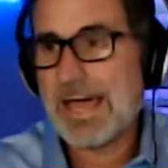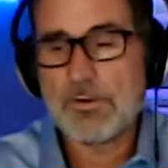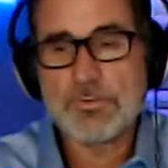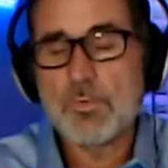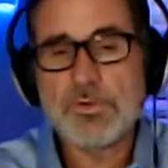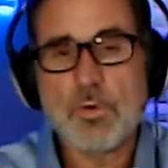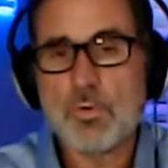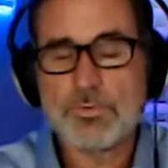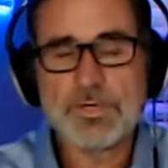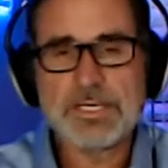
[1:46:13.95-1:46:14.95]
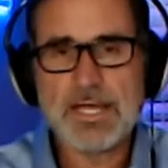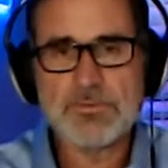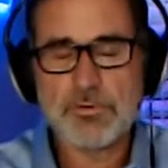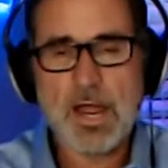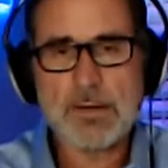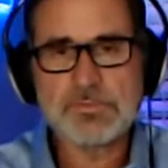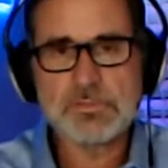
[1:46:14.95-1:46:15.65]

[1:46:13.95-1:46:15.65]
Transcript: I don't know when the ordering guide drops.